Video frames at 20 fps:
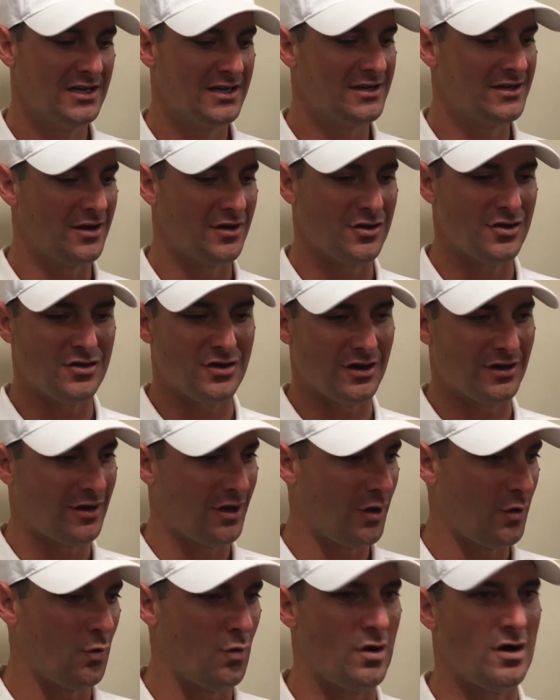you know, you can
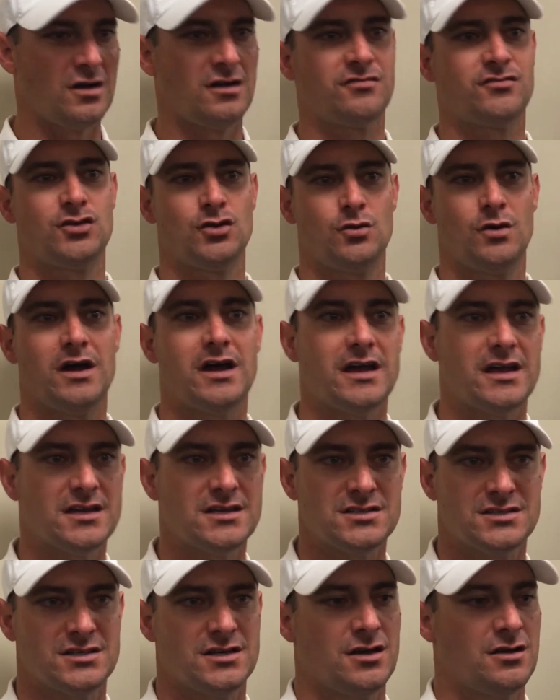go one of two
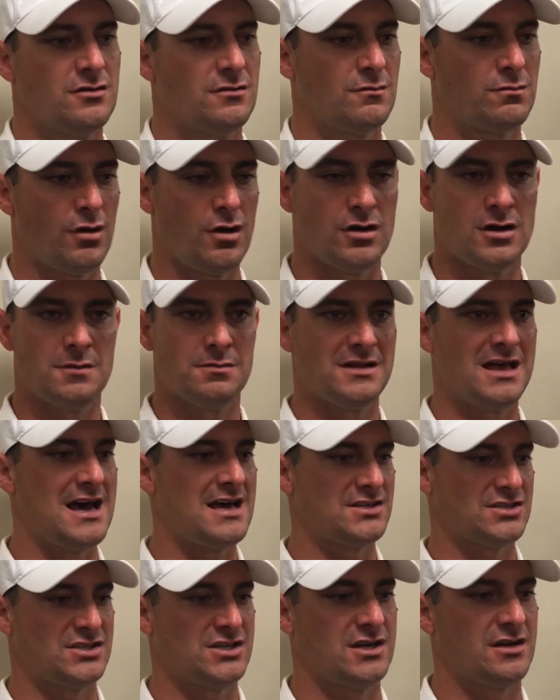ways, you know, and brought up
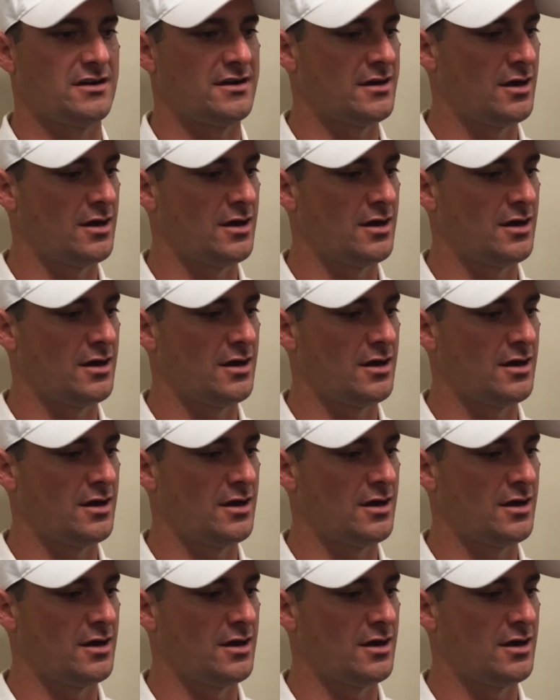last year.